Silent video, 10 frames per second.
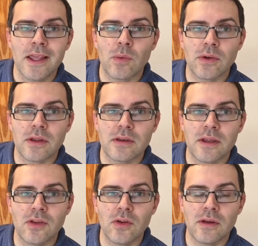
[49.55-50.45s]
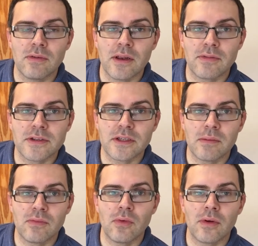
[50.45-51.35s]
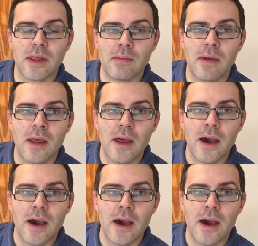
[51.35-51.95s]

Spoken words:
You want to continue to avail of the scheme for them